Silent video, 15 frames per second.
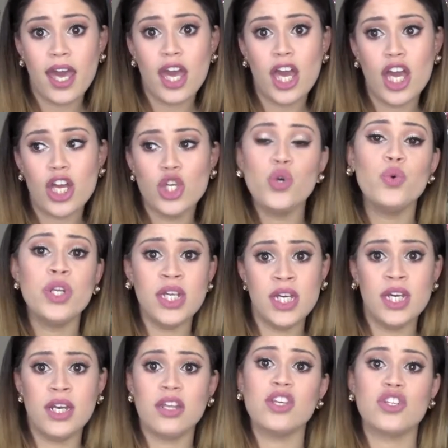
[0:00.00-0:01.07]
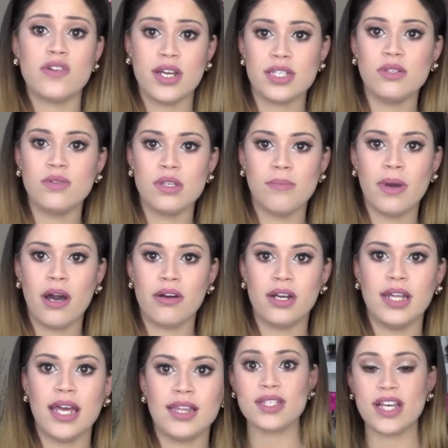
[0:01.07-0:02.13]
you need the translucent powder.
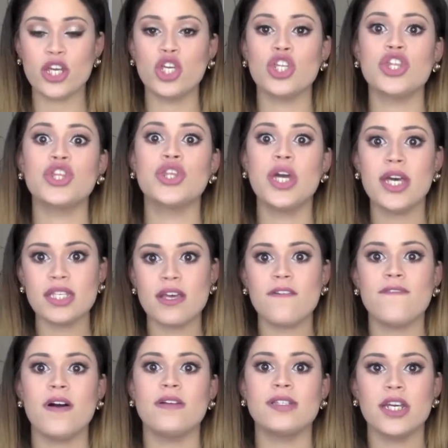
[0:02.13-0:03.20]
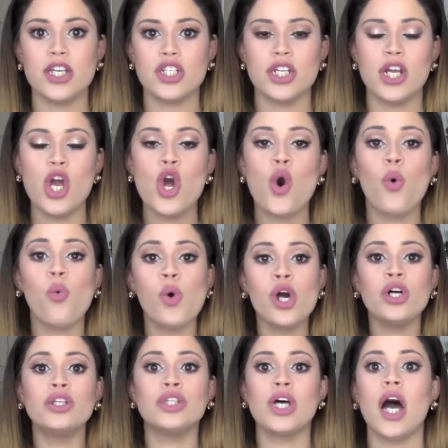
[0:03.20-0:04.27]
Like, this foundation
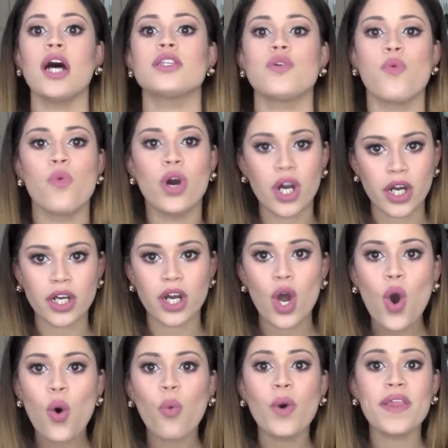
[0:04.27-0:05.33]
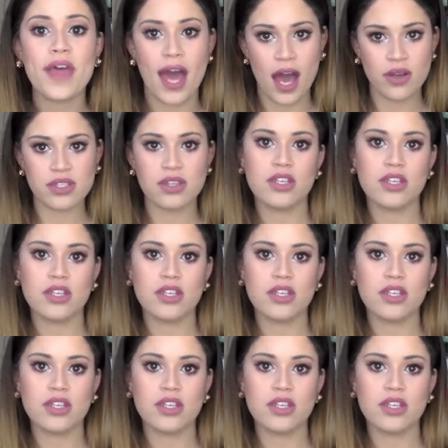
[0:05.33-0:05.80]
will not work without the